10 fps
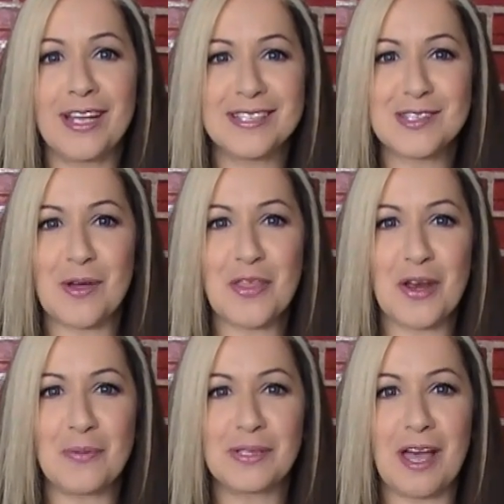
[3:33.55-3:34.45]
and so I thought
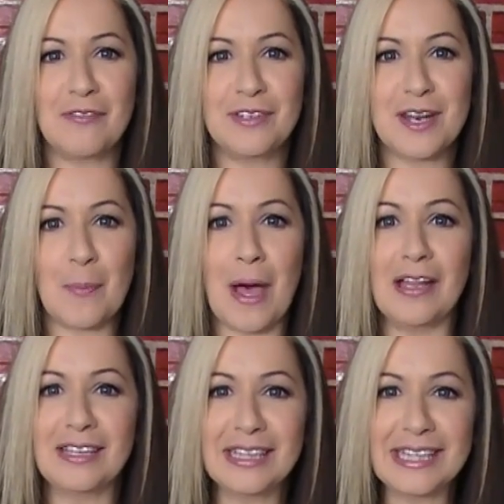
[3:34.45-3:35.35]
I would liven it up a
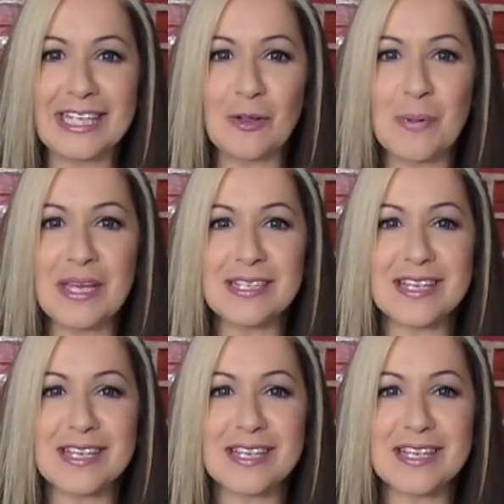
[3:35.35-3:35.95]
little bit.